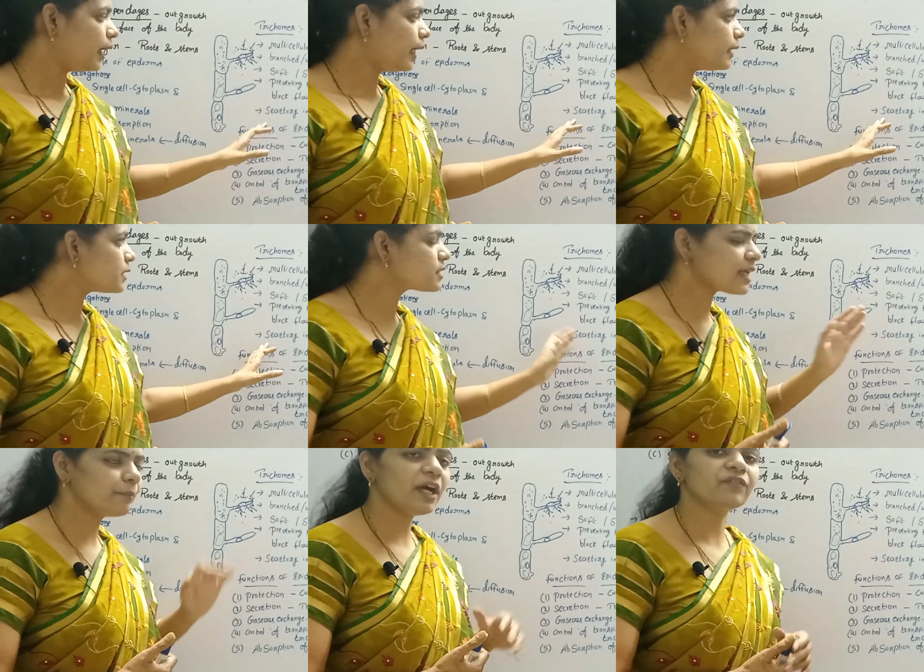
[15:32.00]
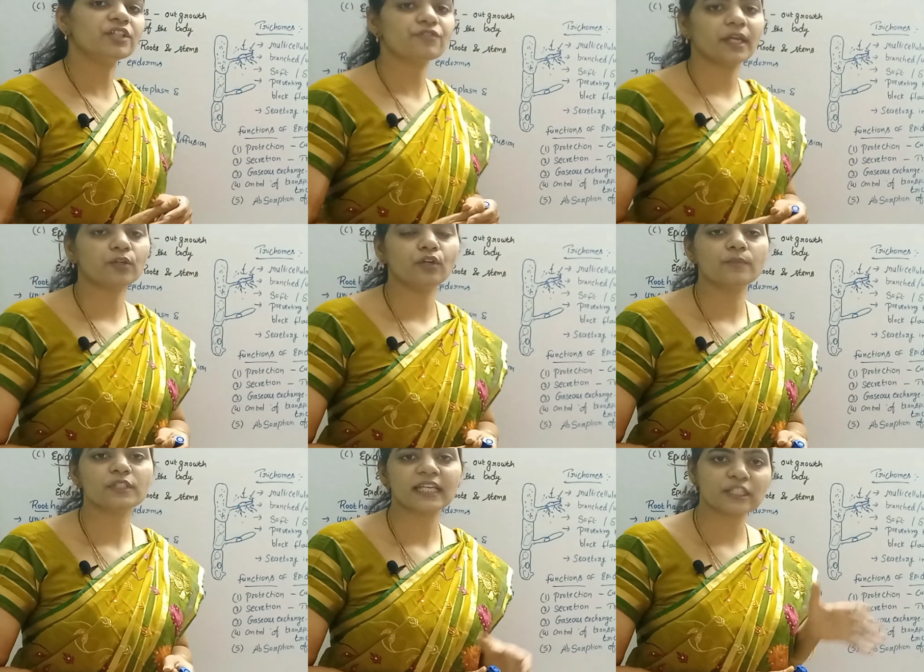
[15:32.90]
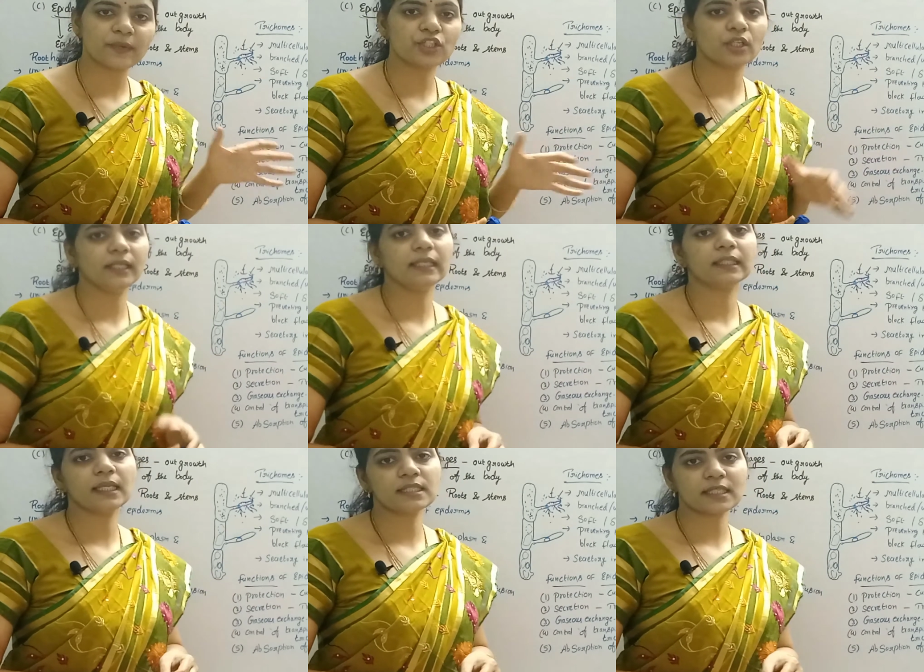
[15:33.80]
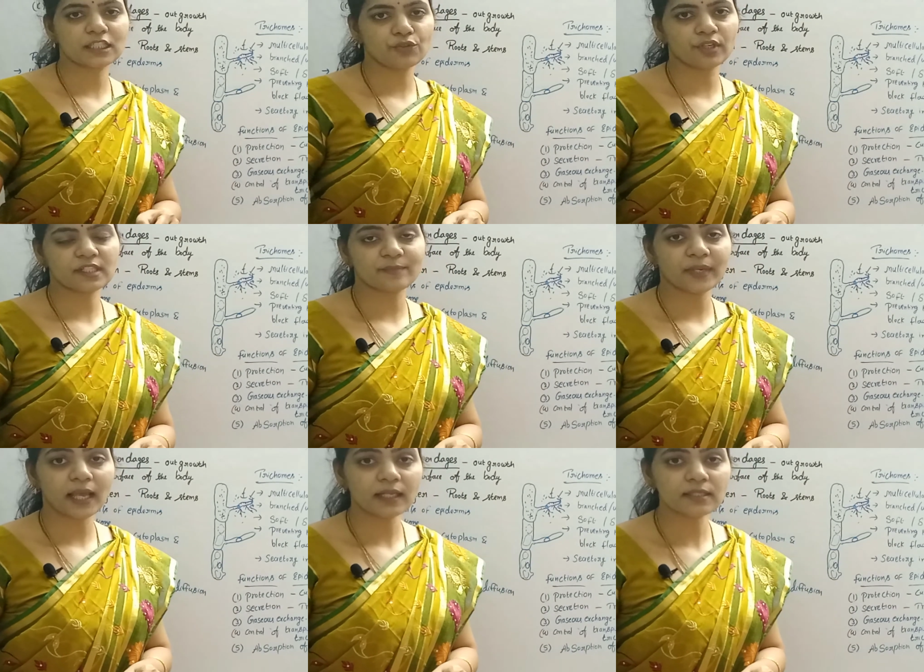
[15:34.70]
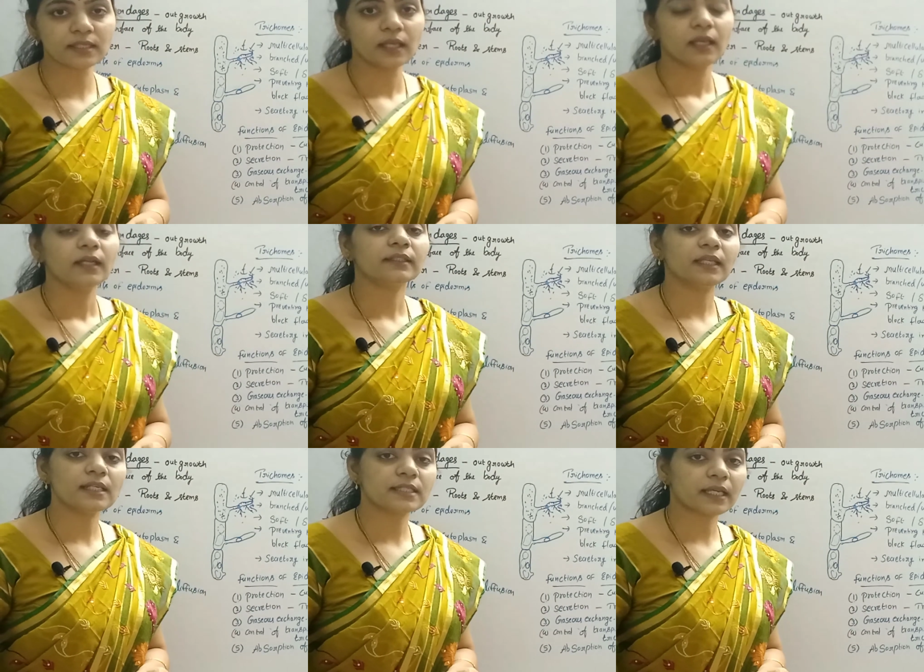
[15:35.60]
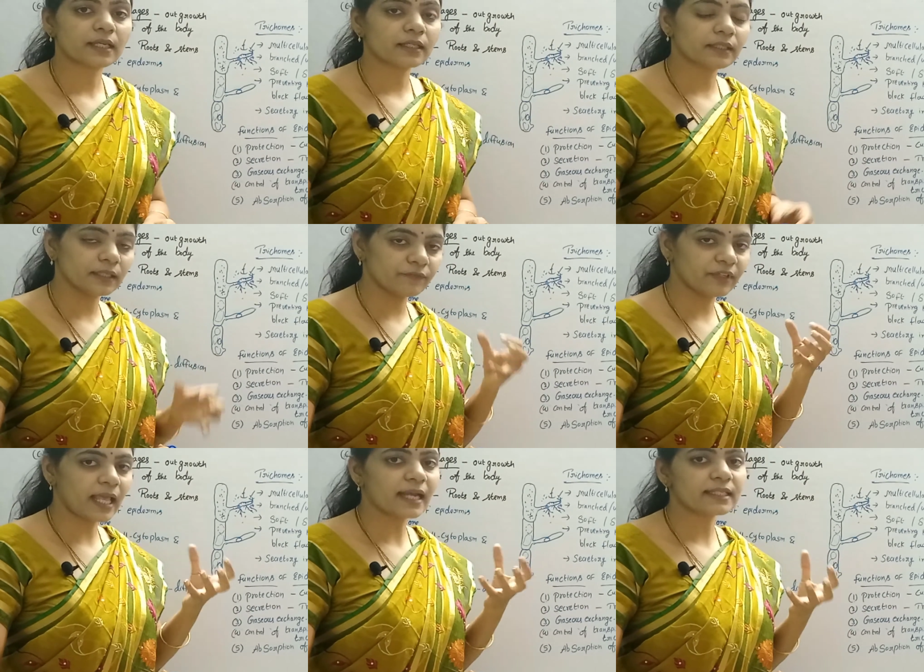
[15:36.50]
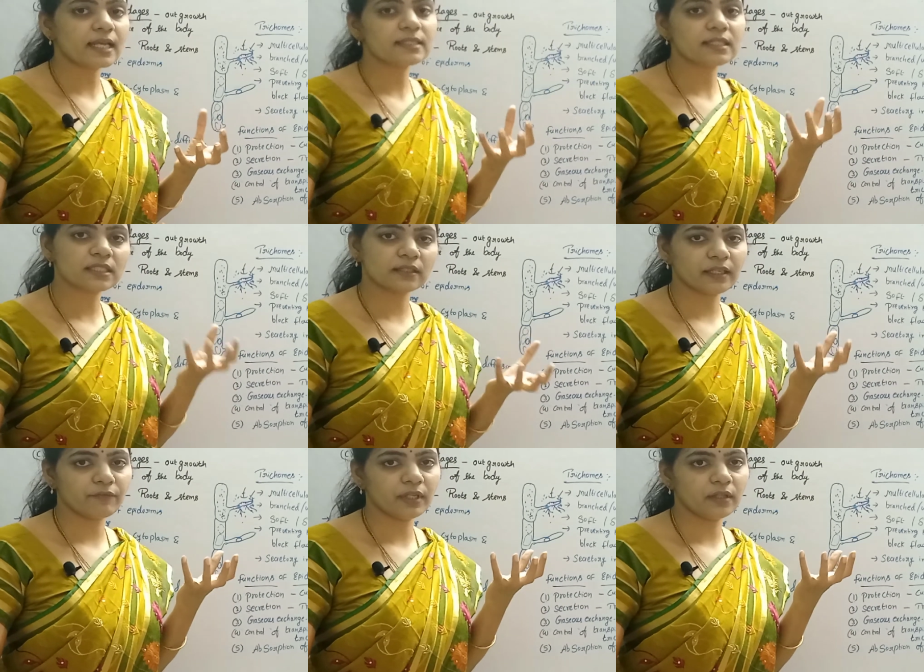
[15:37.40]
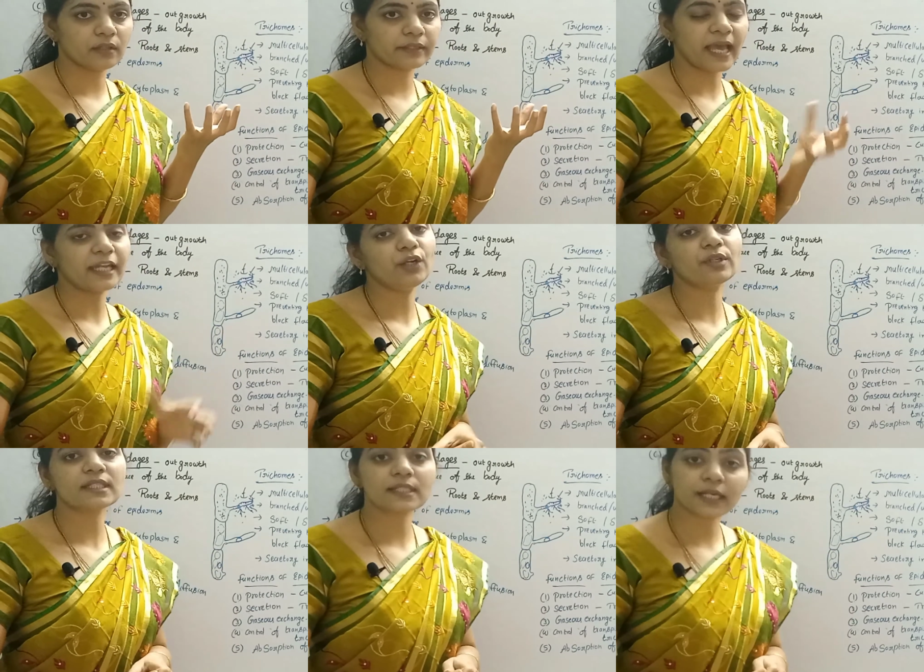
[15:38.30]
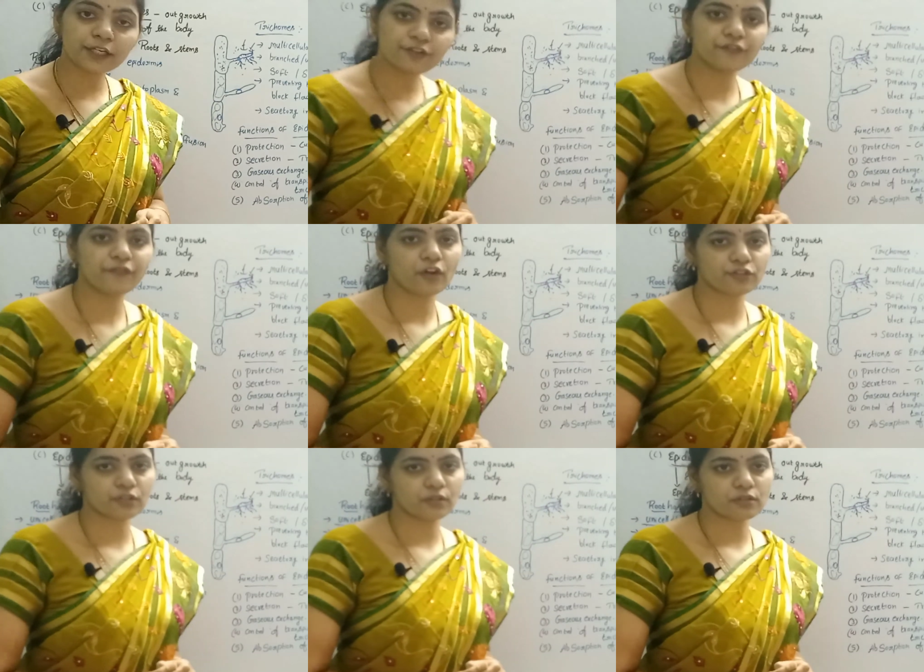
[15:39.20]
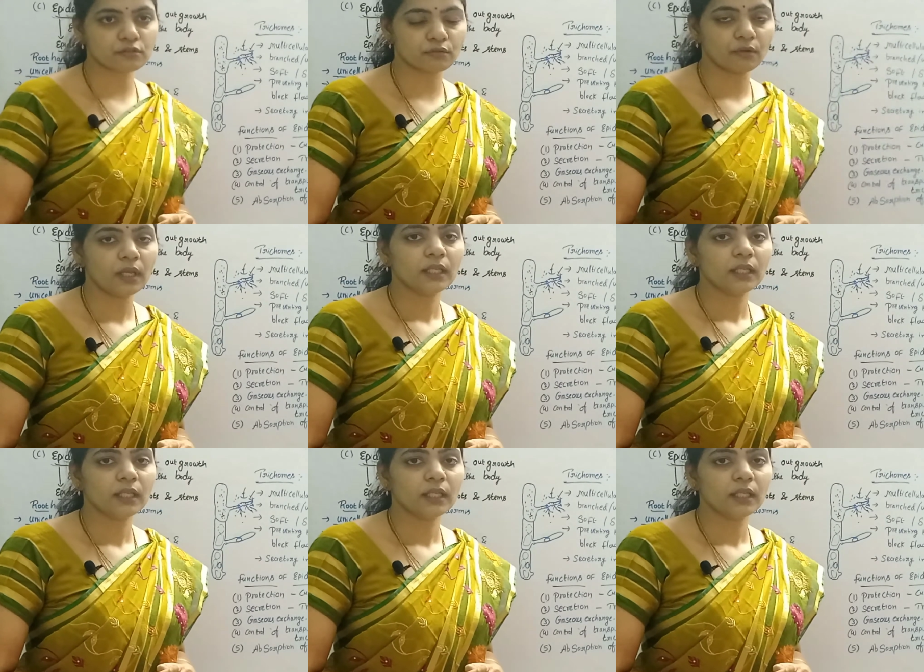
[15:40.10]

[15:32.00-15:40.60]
And some of the trichomes, especially in the insectivorous plants, they will act as they will carry out a secretory function also.